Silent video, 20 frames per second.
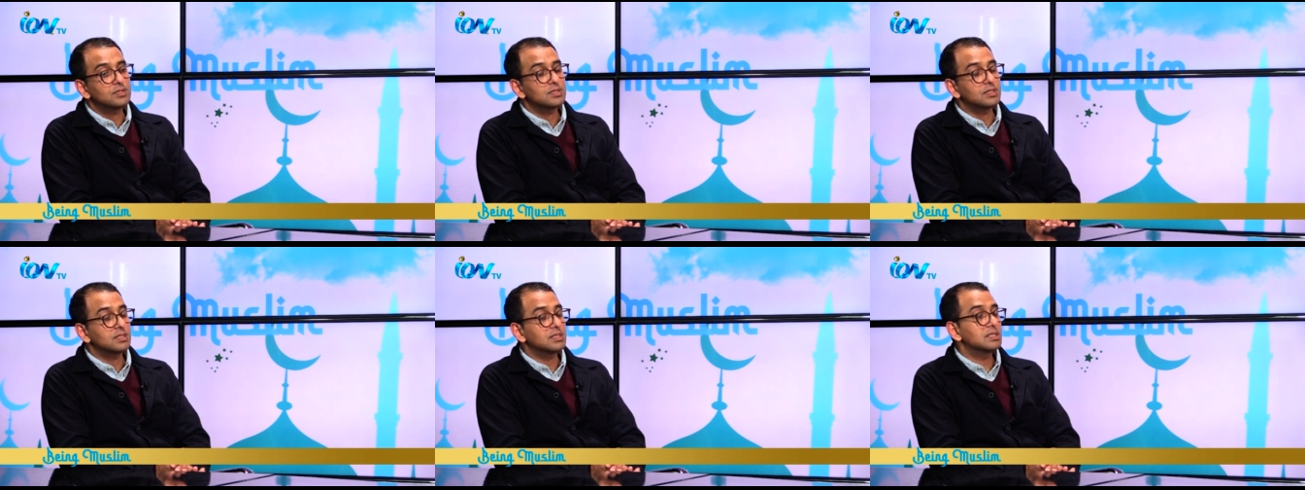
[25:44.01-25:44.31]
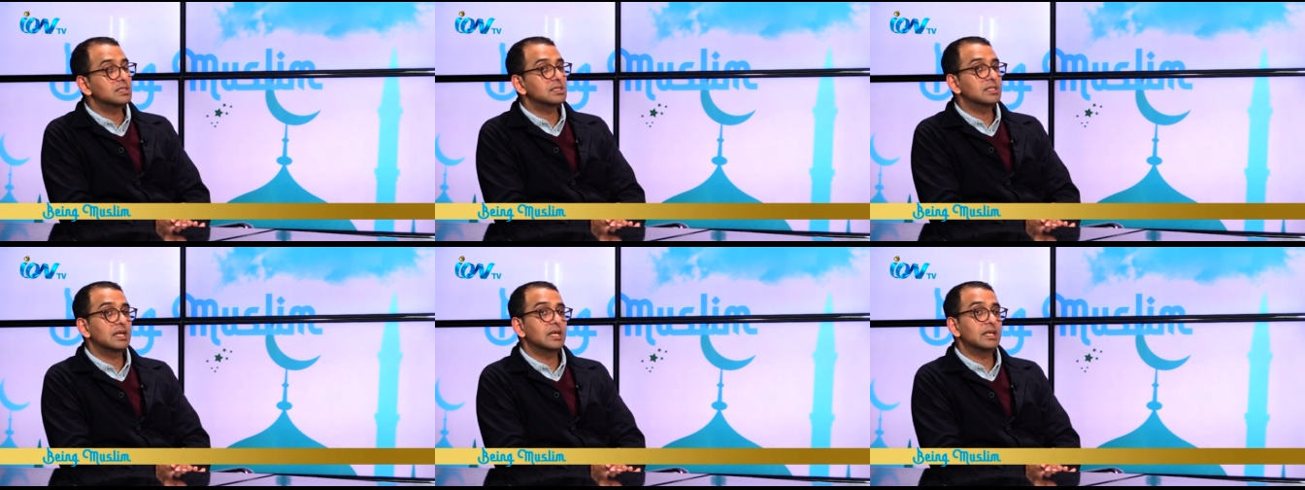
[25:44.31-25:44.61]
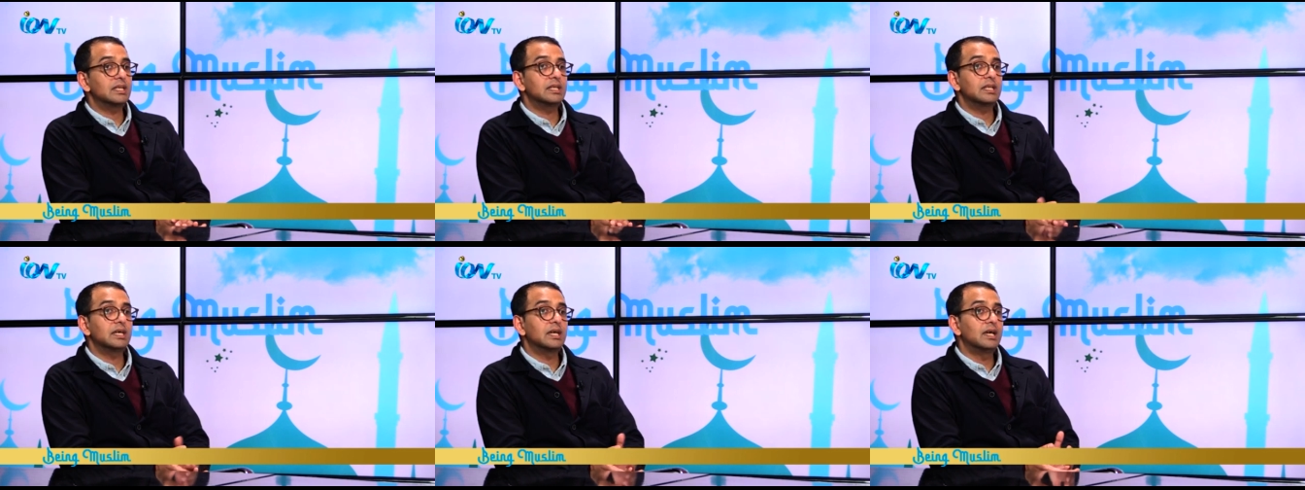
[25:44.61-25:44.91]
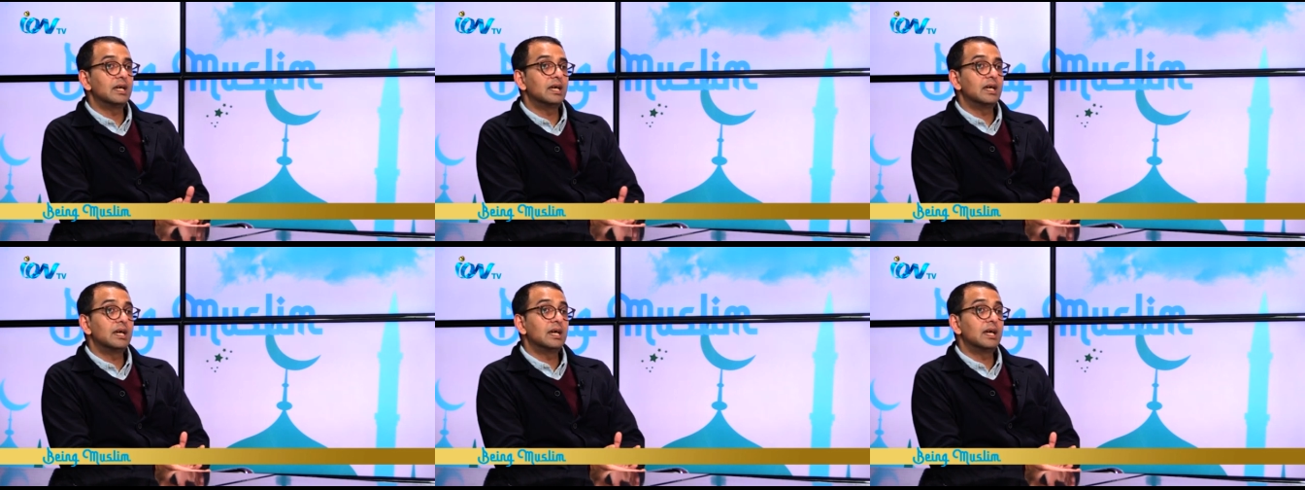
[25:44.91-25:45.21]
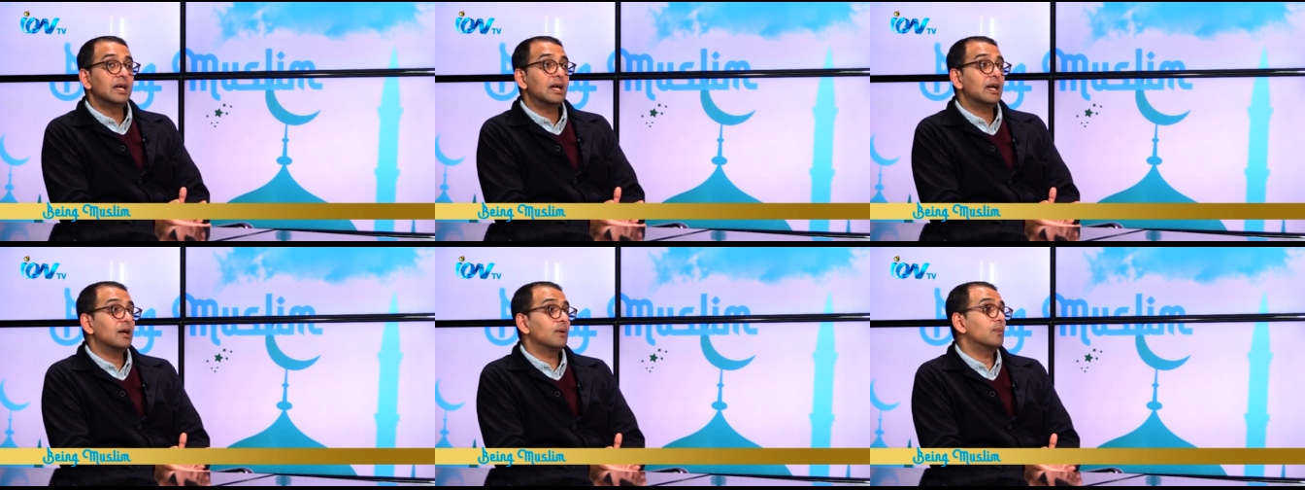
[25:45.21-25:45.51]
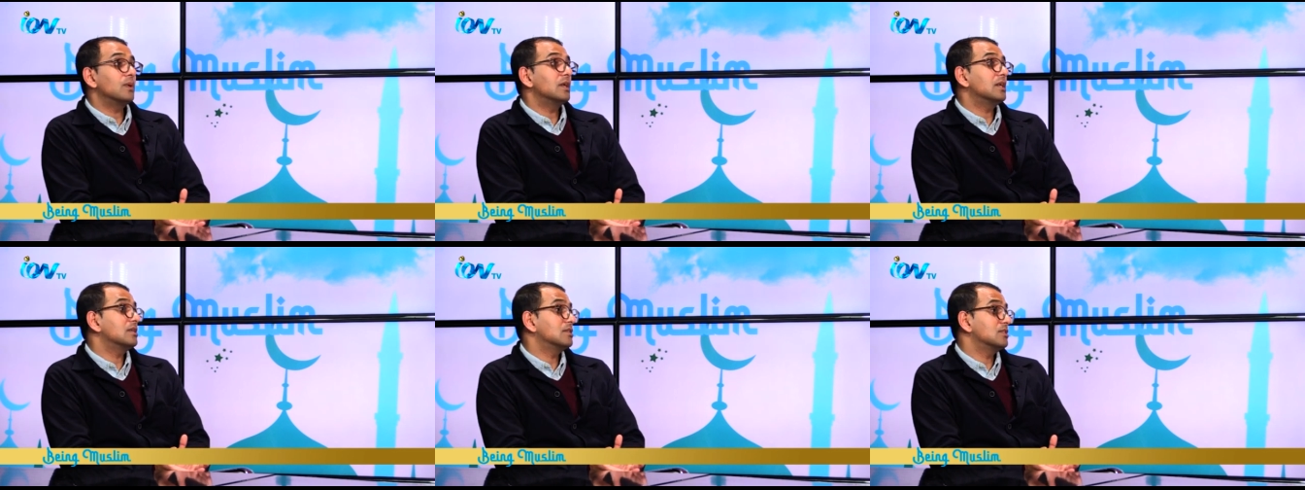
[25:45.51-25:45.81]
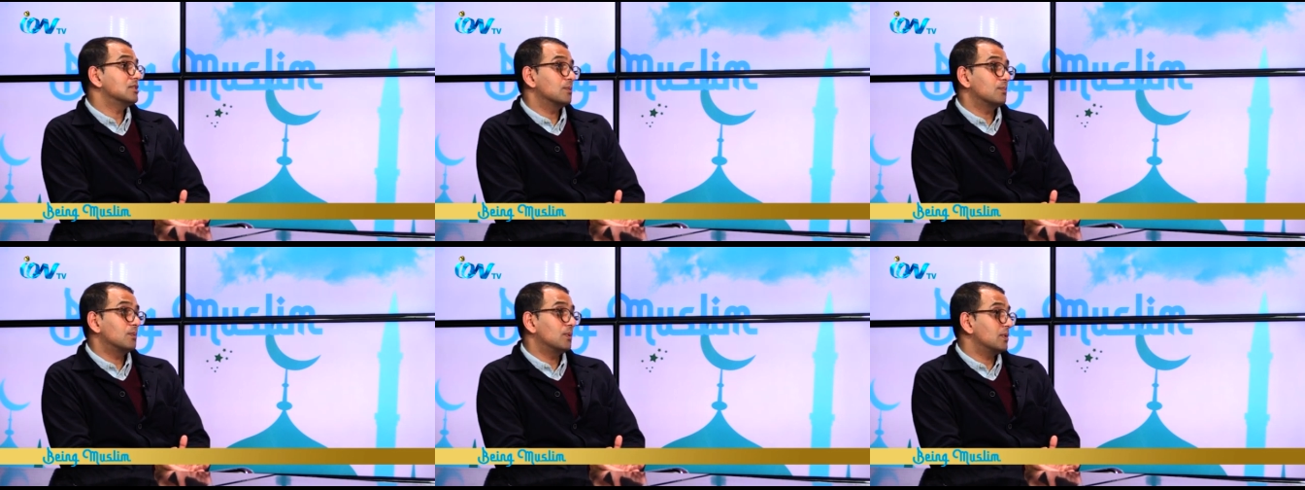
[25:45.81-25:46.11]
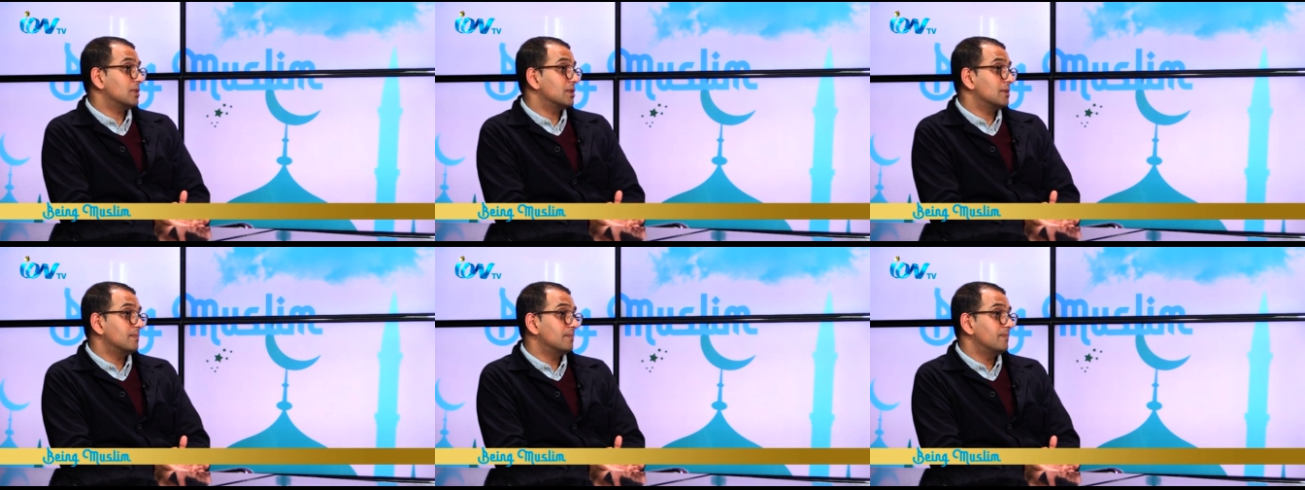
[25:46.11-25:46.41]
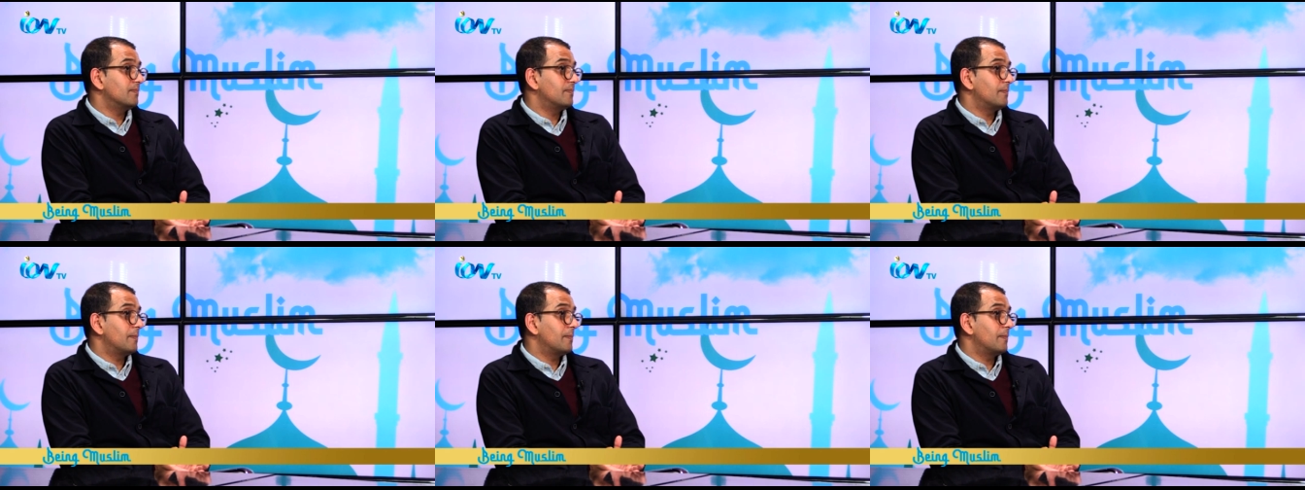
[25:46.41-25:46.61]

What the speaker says: to understand how we can support them,